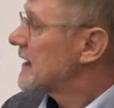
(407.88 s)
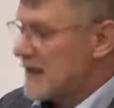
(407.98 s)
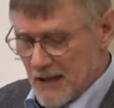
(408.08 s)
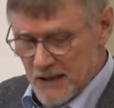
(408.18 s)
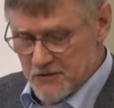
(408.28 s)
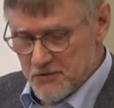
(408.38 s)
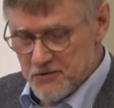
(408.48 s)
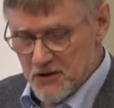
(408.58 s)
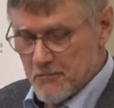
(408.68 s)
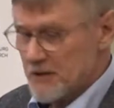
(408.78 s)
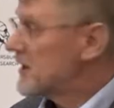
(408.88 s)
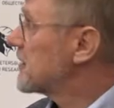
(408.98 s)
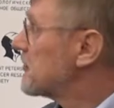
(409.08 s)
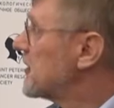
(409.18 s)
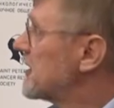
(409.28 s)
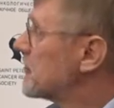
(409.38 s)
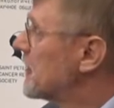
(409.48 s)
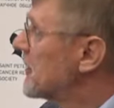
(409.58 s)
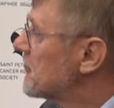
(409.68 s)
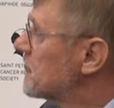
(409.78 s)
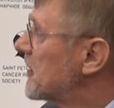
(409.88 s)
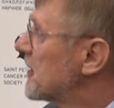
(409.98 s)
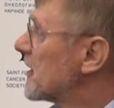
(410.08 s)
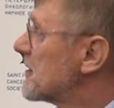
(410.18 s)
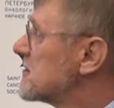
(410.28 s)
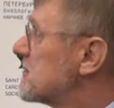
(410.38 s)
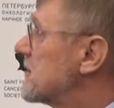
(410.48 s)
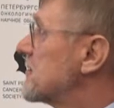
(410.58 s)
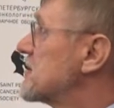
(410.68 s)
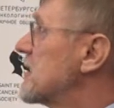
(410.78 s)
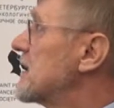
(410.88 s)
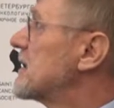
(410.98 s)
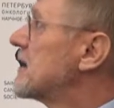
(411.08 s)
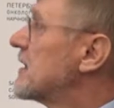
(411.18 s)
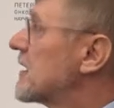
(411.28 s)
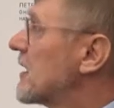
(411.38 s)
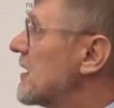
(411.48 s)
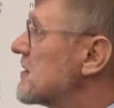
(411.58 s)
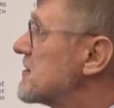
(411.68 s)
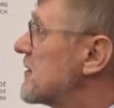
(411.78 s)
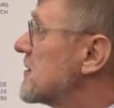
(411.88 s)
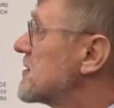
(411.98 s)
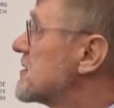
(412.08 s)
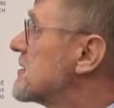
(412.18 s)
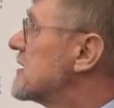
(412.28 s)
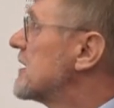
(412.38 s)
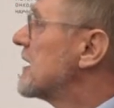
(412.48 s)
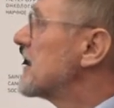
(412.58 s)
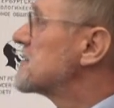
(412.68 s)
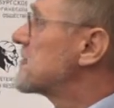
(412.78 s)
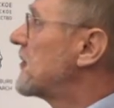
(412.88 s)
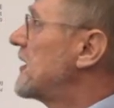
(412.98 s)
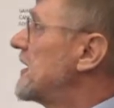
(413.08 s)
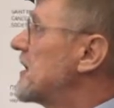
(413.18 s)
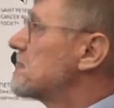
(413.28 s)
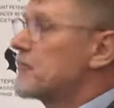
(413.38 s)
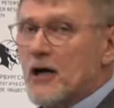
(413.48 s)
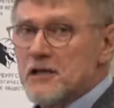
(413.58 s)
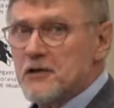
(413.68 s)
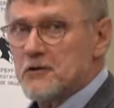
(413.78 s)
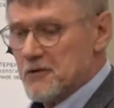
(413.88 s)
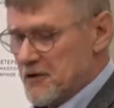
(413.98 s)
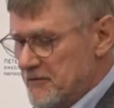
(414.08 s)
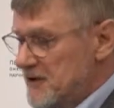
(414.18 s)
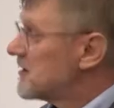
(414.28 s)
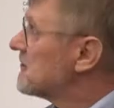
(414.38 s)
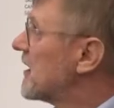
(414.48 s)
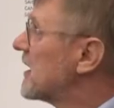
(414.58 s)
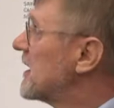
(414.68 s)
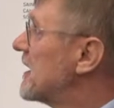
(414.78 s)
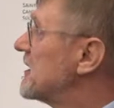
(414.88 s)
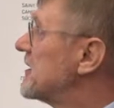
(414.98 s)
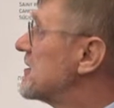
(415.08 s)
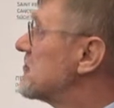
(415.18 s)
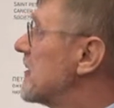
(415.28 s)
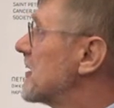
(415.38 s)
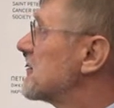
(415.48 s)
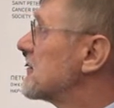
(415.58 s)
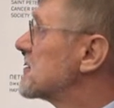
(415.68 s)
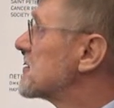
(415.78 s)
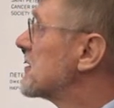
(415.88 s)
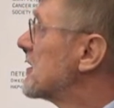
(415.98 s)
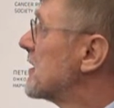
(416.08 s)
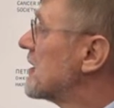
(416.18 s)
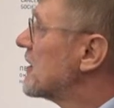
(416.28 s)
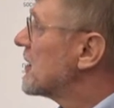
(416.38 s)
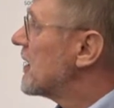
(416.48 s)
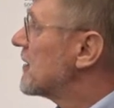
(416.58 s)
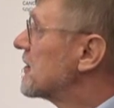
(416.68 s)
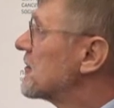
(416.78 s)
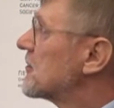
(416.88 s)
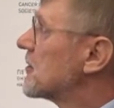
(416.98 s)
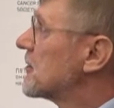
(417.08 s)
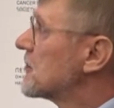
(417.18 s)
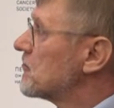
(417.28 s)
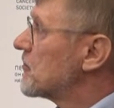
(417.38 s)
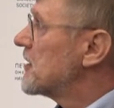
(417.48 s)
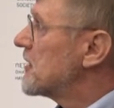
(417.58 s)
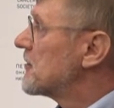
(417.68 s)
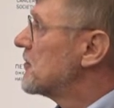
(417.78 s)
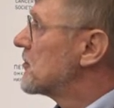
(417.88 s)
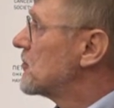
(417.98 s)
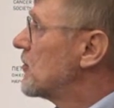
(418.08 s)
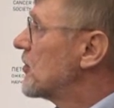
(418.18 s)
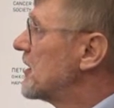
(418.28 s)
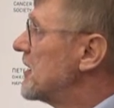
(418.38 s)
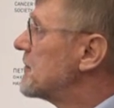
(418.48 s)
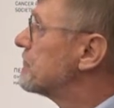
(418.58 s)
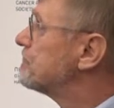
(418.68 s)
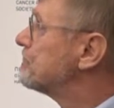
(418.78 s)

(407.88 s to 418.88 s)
and systematic treatment of precancers and cancers and screening, particularly with the validated methods and pretty good quality,